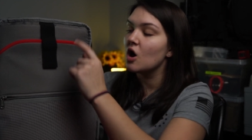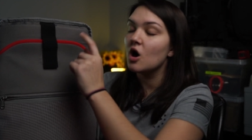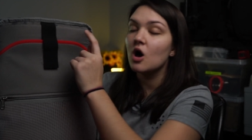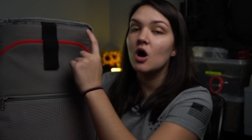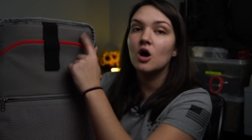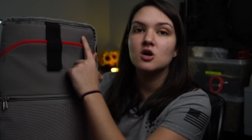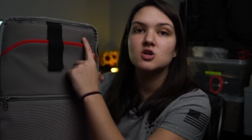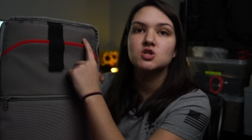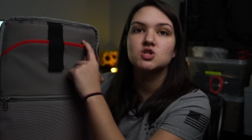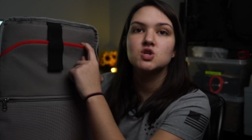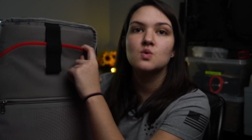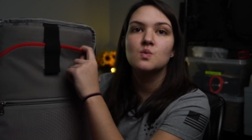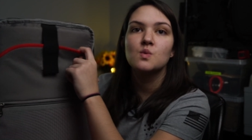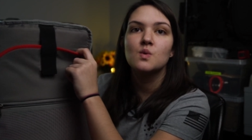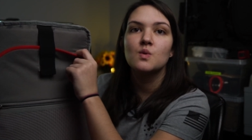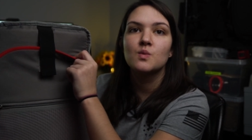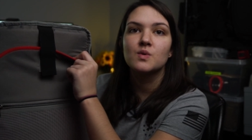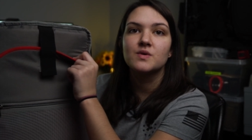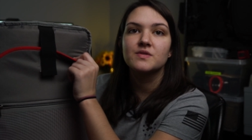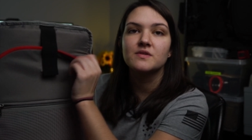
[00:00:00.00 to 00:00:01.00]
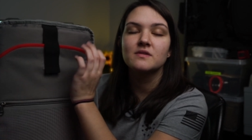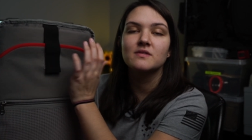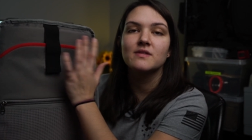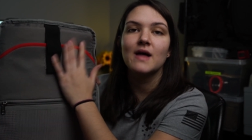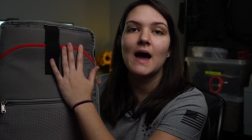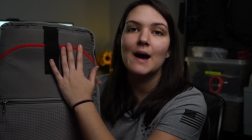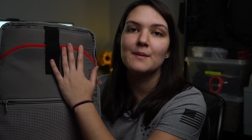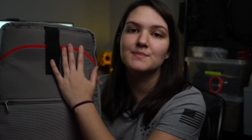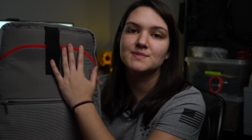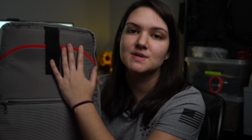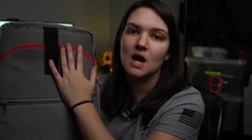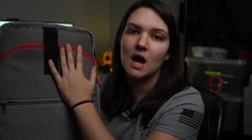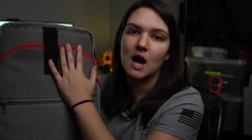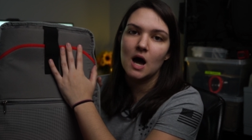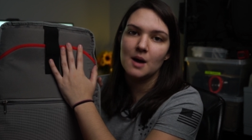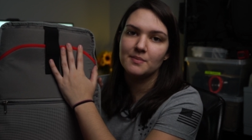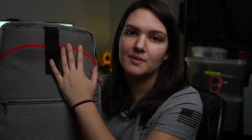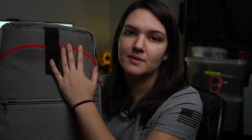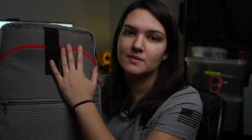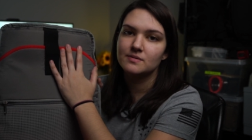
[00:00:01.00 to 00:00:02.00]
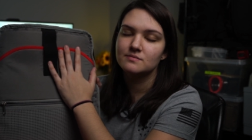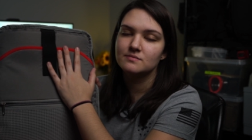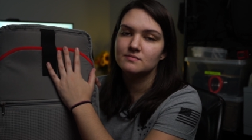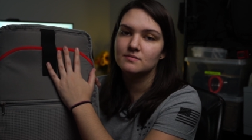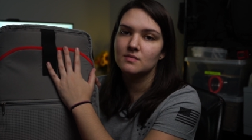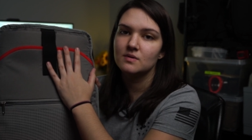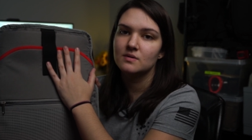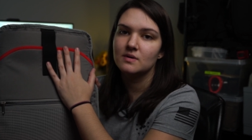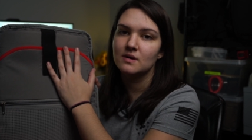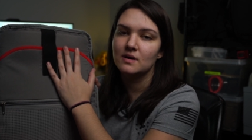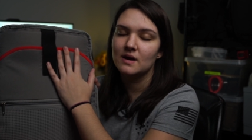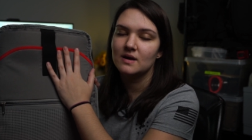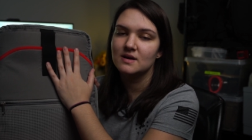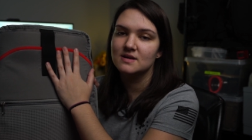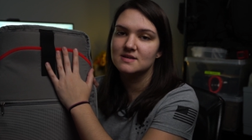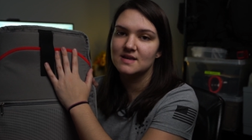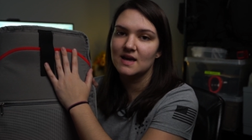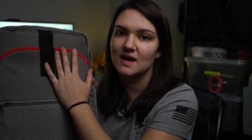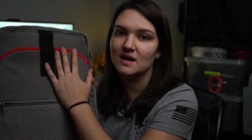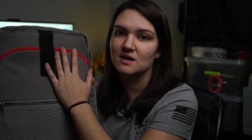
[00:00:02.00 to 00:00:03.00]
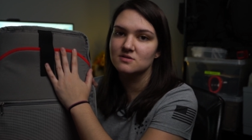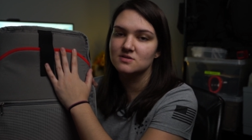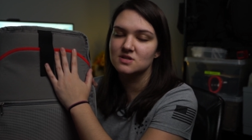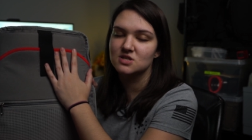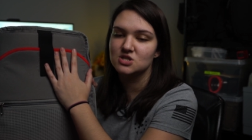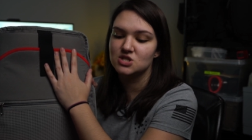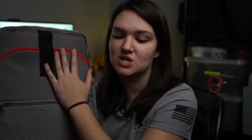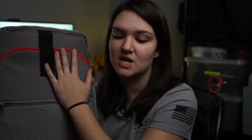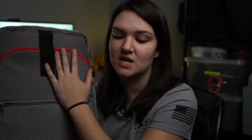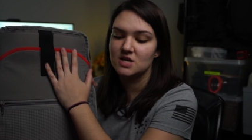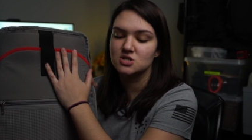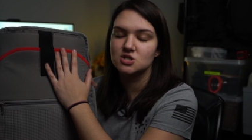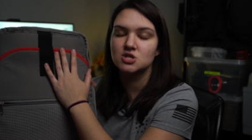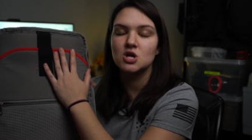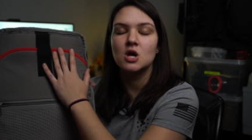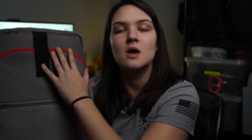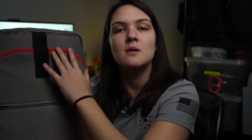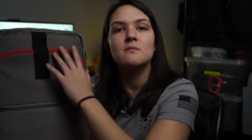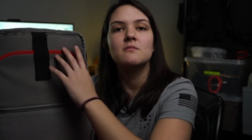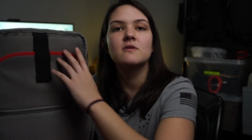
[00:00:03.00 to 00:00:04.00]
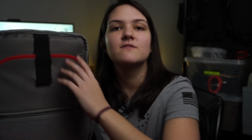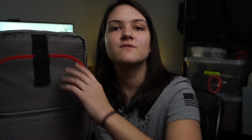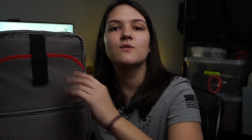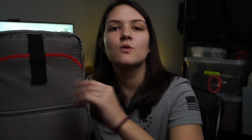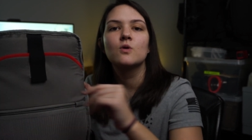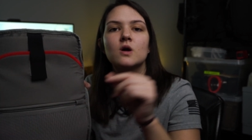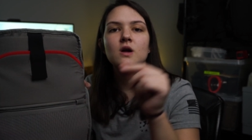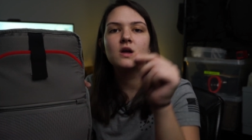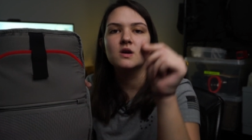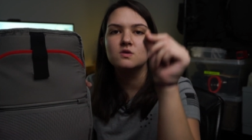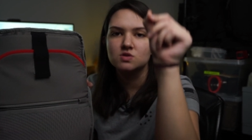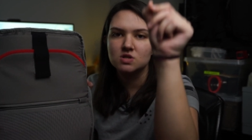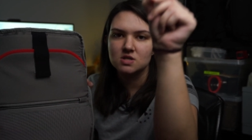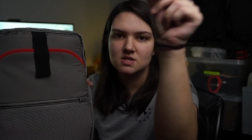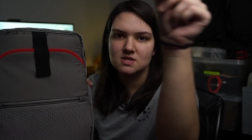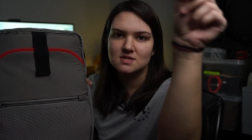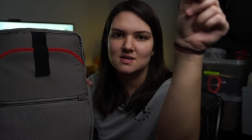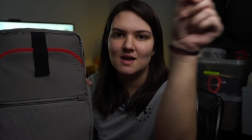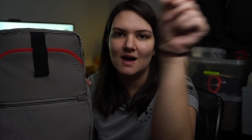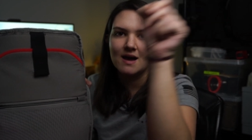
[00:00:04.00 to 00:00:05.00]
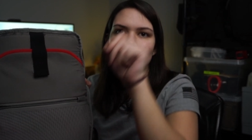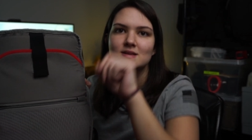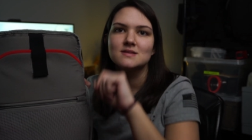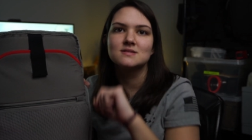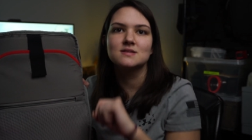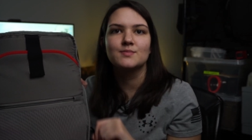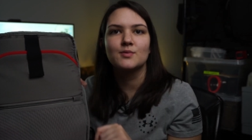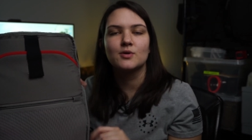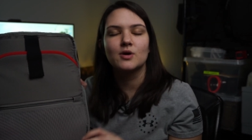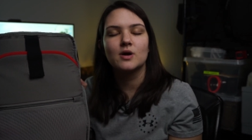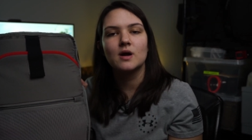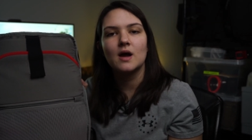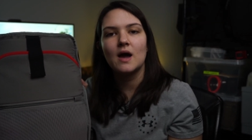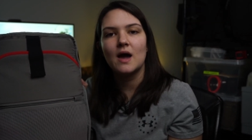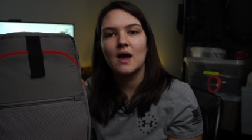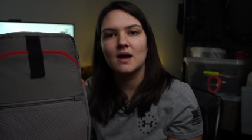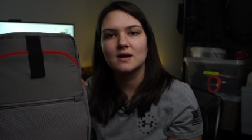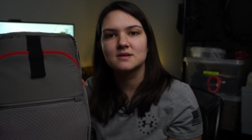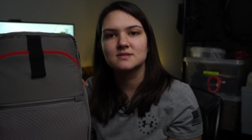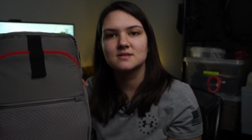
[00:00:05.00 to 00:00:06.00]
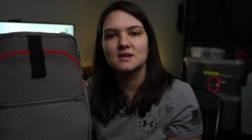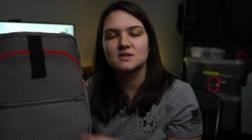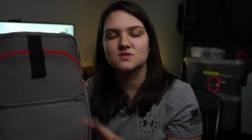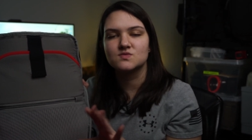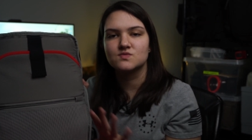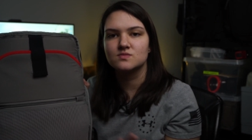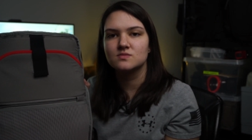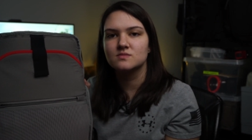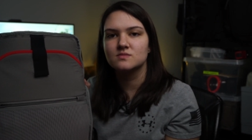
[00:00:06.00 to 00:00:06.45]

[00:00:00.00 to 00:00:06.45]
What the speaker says: also where the laptop is held is changed. Before it was just side access,